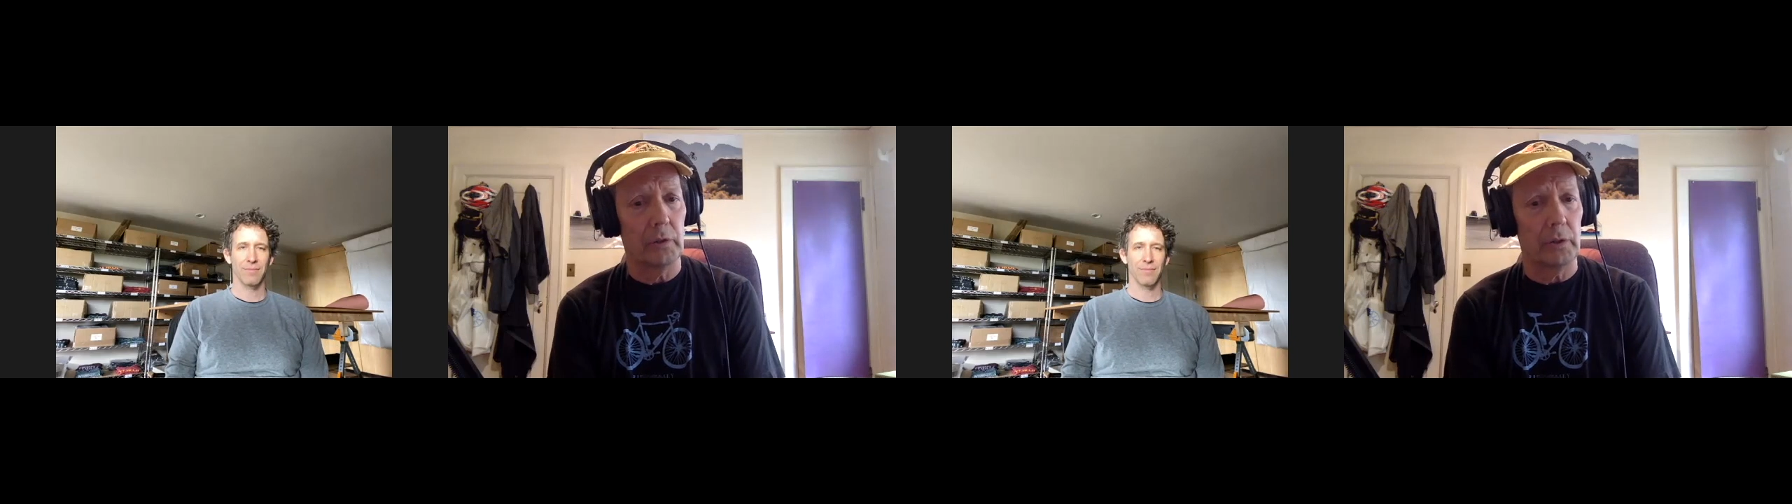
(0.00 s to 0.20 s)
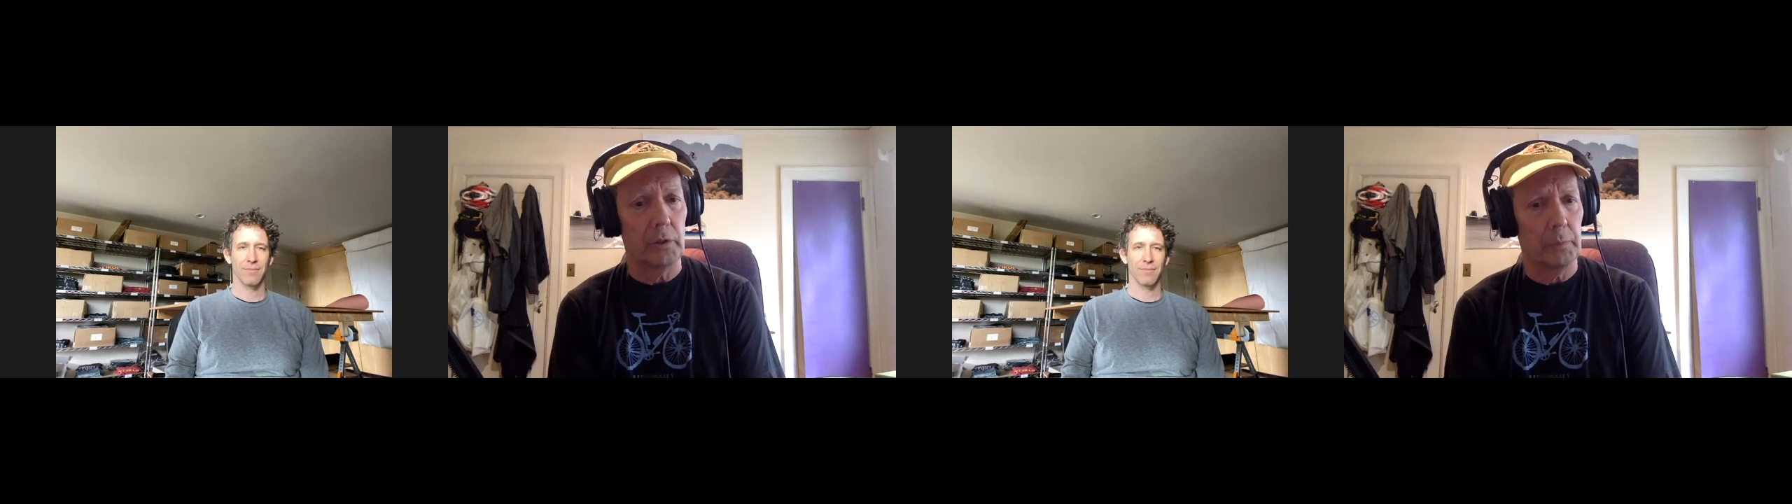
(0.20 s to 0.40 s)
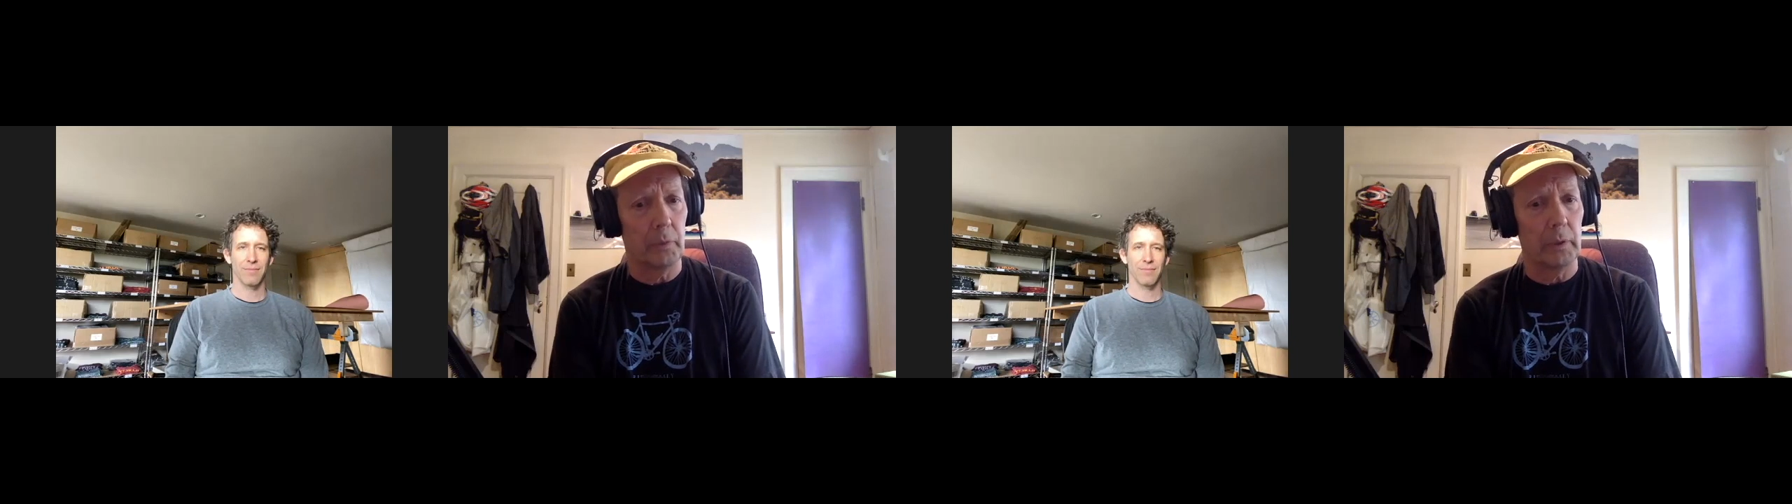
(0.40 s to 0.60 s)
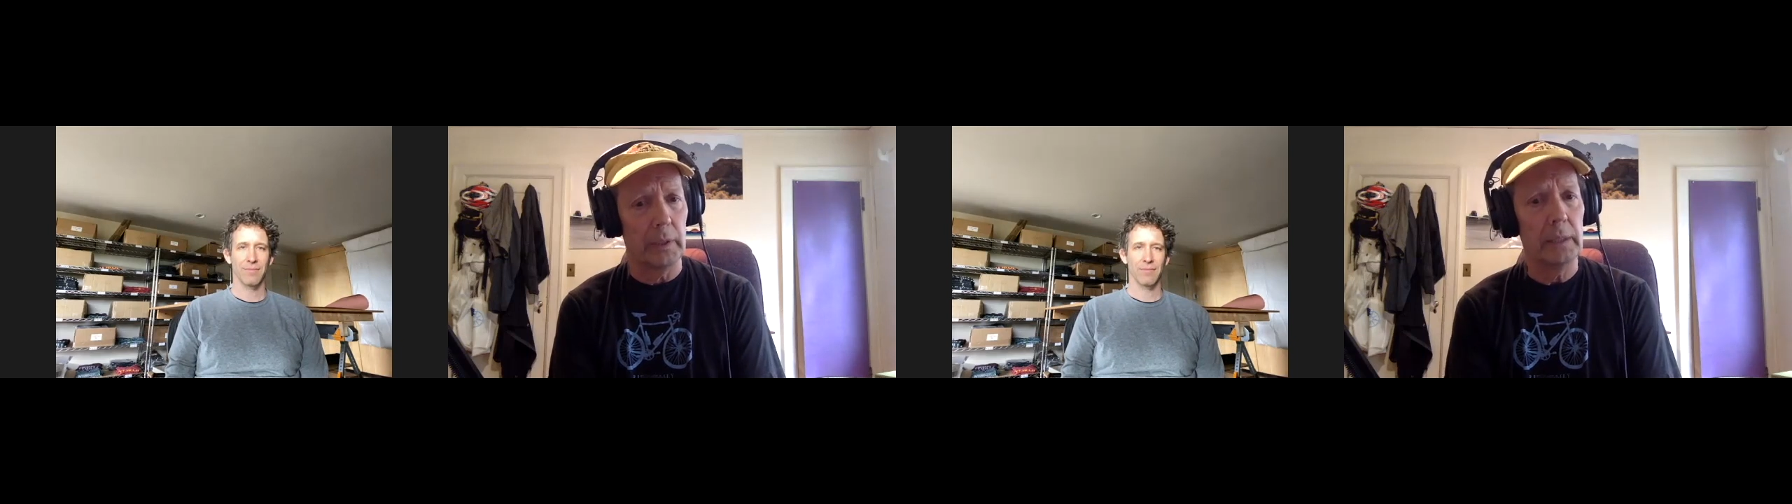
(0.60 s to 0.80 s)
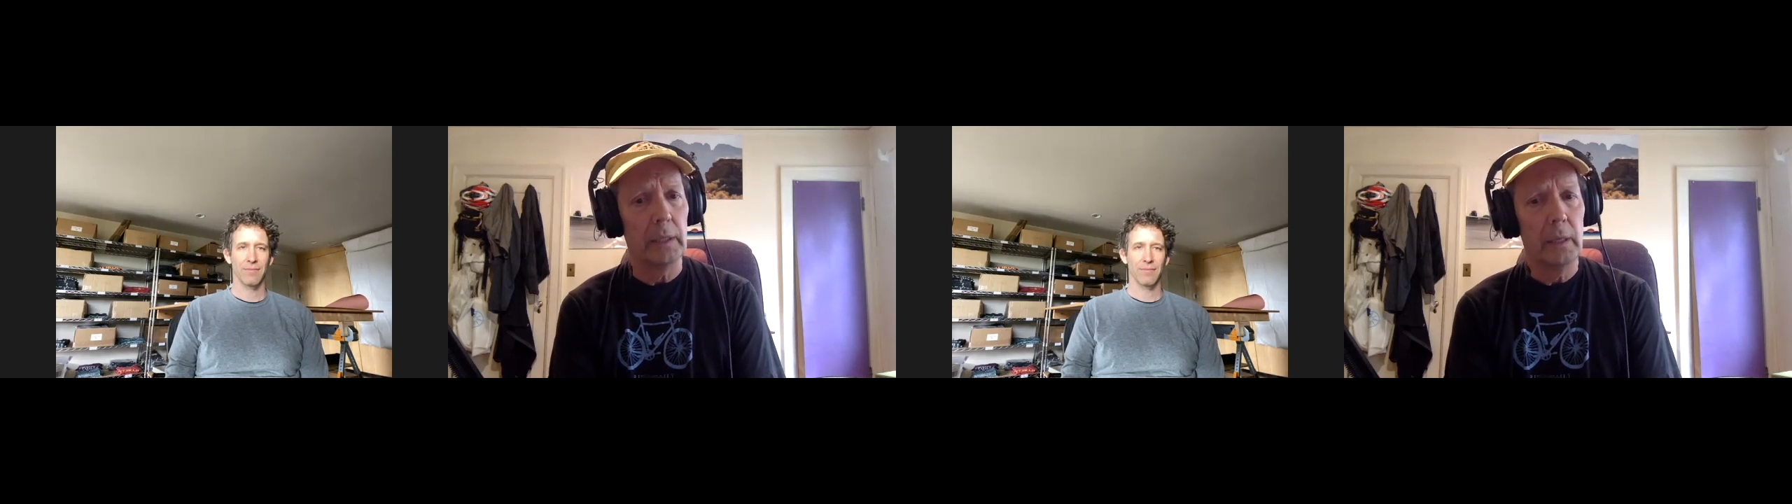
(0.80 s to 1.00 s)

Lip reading: at this point.